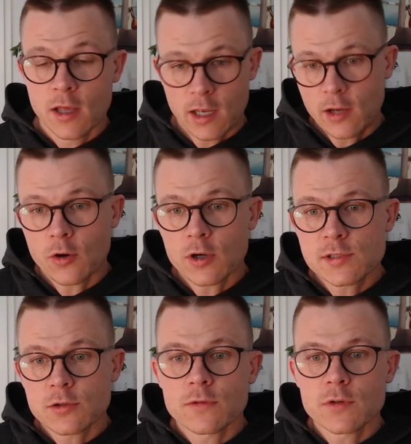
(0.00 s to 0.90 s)
And
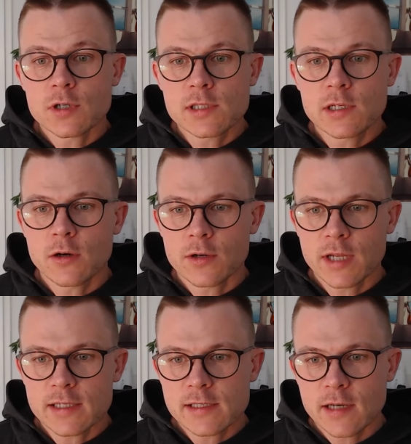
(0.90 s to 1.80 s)
also conversely, on
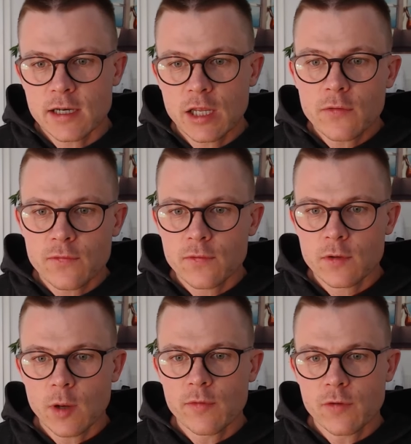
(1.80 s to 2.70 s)
the other side, if
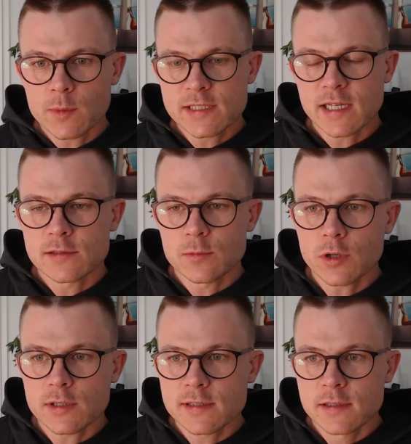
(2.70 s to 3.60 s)
your performance gets
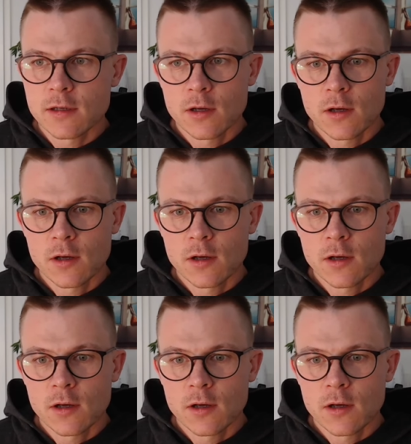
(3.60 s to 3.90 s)
worse,